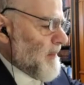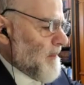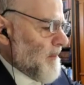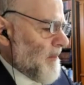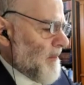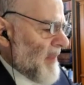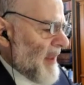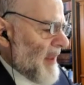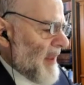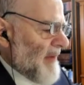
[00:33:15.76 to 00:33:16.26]

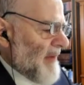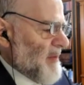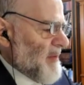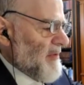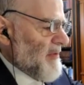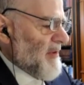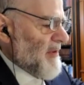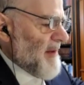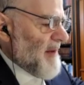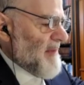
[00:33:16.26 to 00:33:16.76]
Everybody was
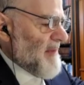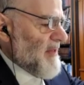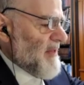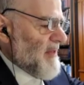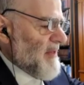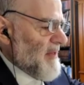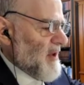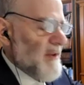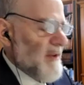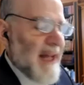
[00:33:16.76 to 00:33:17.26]
tameh, that
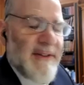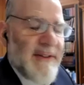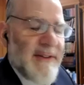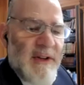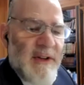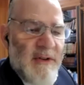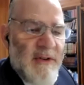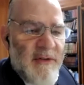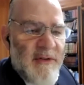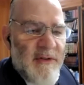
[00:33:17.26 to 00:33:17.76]
you're allowed
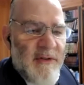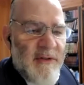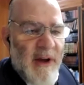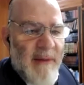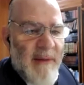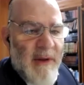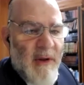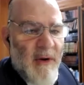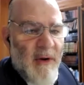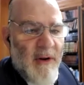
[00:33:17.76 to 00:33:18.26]
to use
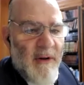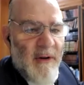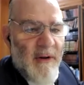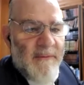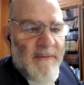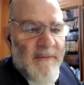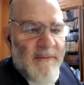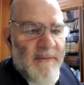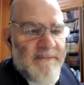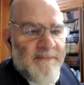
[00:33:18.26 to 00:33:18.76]
tameh oil.
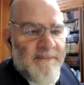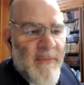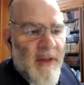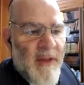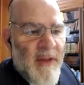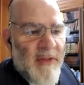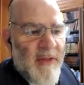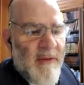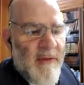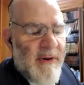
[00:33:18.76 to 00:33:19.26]

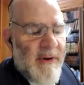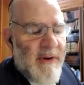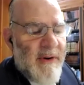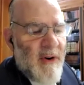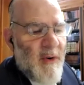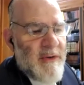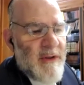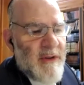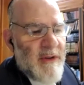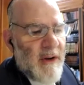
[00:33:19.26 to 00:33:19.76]
The miracle
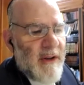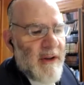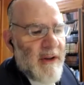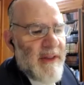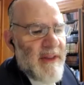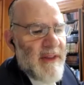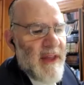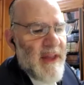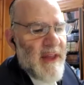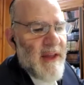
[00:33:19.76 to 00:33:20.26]
was not only
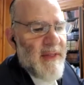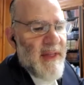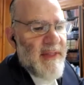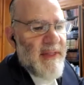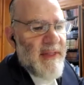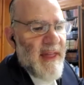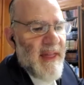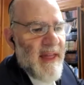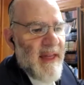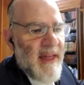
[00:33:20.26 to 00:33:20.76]
that
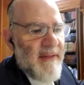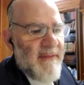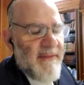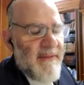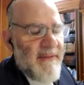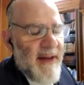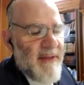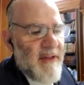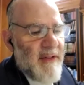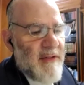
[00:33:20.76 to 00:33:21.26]
they
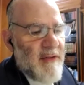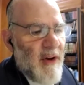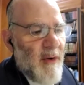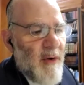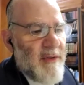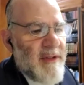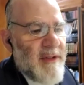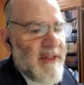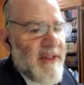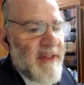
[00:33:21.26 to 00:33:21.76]
found this oil,
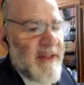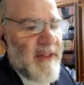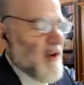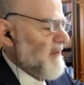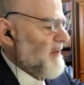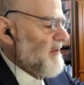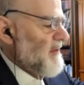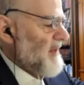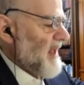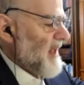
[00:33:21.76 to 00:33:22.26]
was that they could
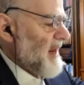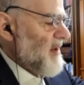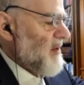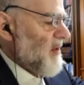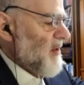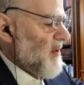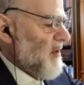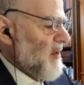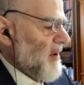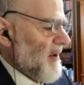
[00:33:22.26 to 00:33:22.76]
have used any
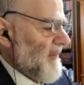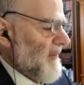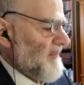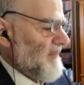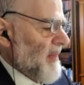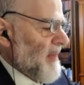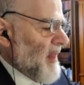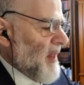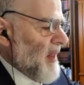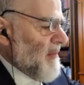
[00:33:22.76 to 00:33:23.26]
oil,
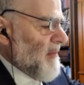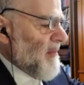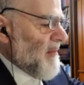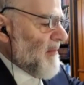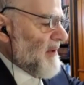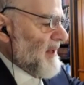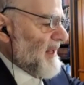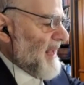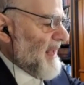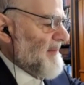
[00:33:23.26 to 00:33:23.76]

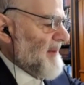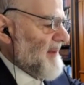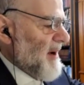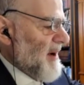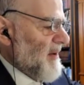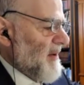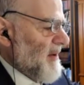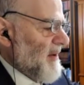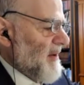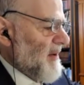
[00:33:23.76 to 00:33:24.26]
but it came
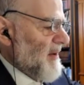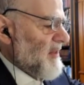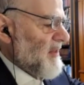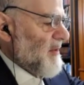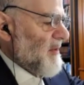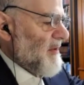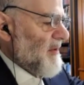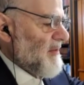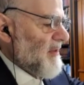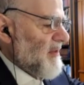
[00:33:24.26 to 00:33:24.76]
out that
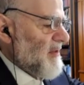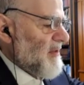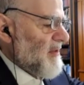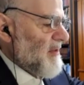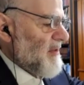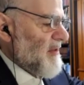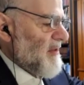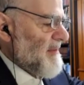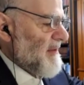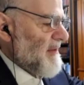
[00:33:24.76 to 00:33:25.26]
it's a
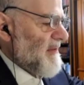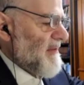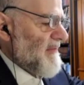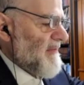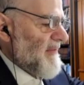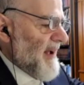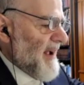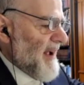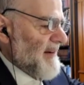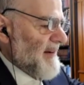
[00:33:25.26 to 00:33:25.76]
symbol of the
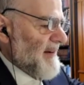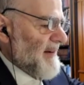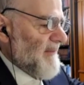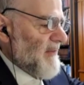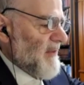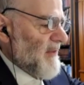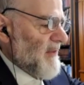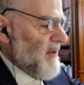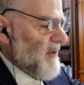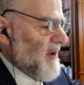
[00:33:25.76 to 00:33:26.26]
fact
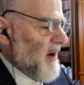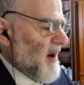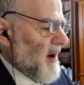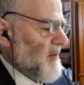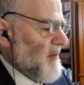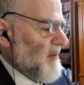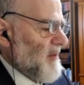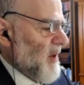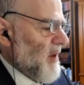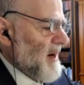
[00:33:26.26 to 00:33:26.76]
of
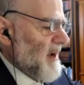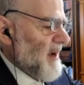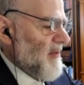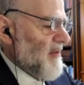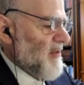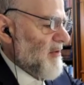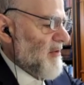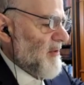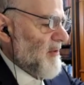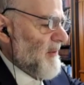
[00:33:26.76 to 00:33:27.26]
God wanting
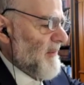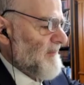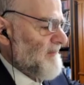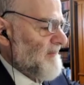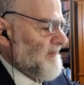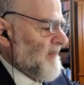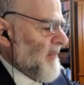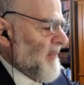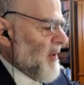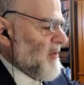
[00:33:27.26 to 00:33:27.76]
us to
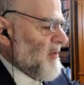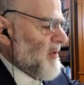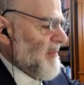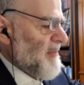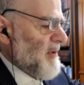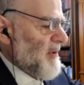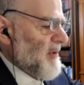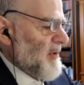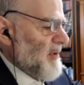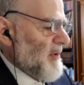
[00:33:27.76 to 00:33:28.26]

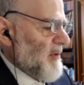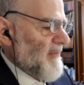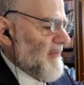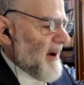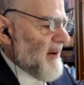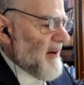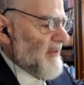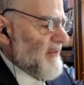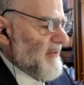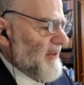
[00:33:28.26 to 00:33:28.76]

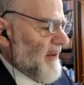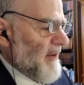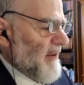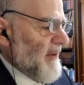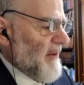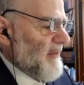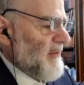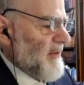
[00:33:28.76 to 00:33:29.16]
purify ourselves.